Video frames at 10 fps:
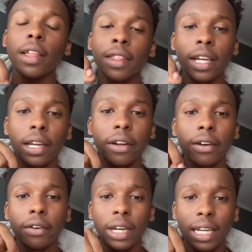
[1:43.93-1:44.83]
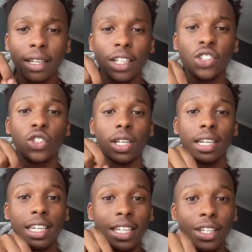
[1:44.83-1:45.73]
they ring it
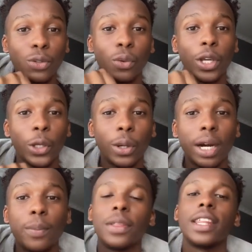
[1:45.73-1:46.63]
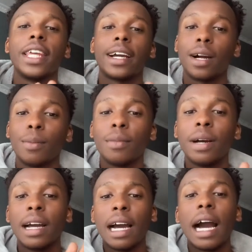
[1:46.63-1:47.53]
gently to wake you up and then they come
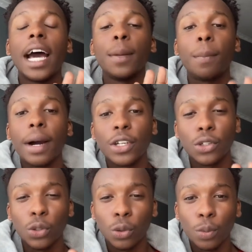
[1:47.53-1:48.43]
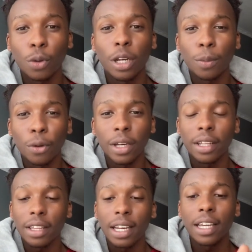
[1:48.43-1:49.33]
and pat you pole pole
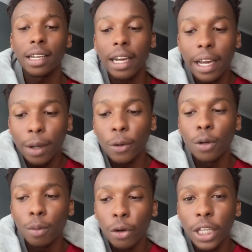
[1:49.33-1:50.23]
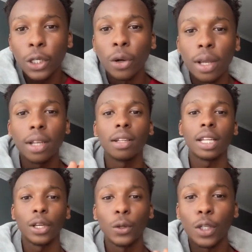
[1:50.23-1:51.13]
they're like hi good morning noel
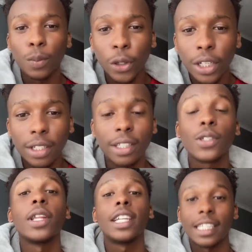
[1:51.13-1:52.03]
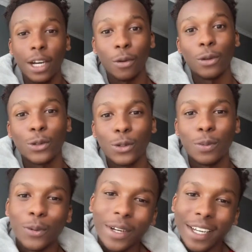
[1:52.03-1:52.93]
good morning so that is how you used to
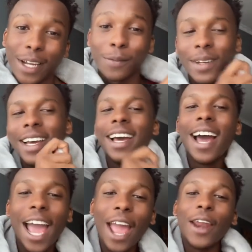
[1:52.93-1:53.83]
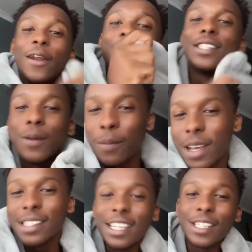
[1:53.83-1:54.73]
be woken up and no it's
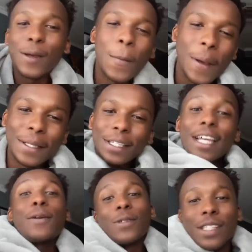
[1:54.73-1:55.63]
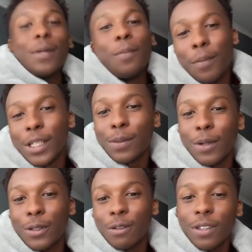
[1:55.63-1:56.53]
amazing it's amazing that was the best
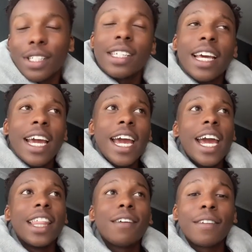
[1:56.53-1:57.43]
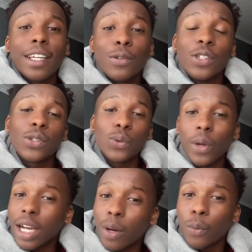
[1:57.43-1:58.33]
part of it and after that we just
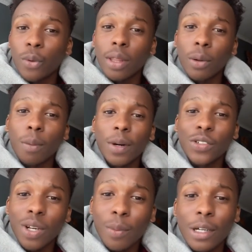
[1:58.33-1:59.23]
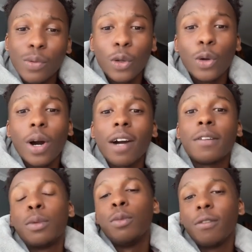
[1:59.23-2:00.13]
wake up with our pajamas we go have
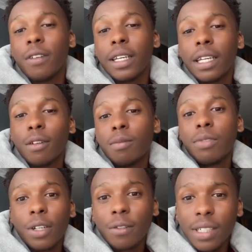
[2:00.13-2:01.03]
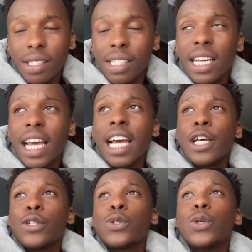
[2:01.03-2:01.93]
our buffet breakfast
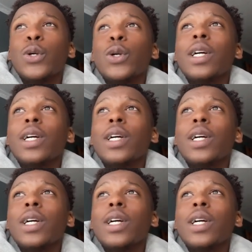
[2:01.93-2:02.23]
so